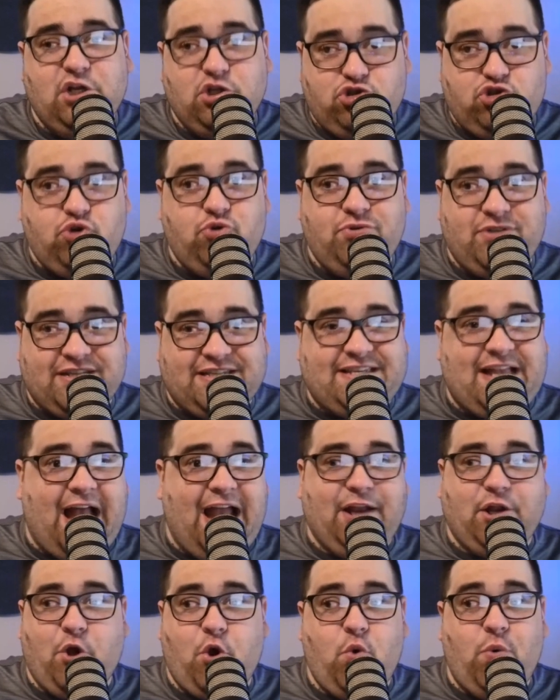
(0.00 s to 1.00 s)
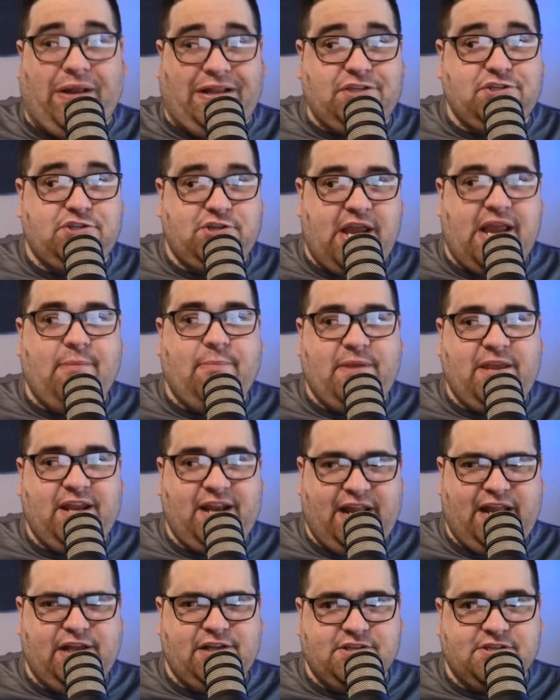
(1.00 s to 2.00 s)
to decide who its champion
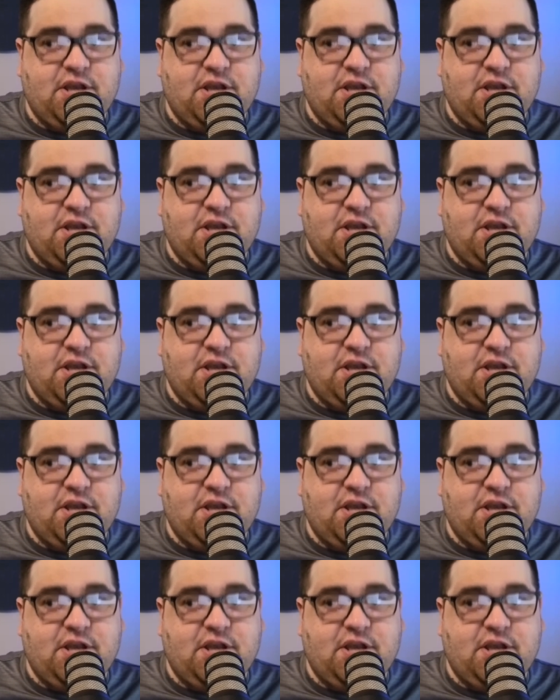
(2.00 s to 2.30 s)
is,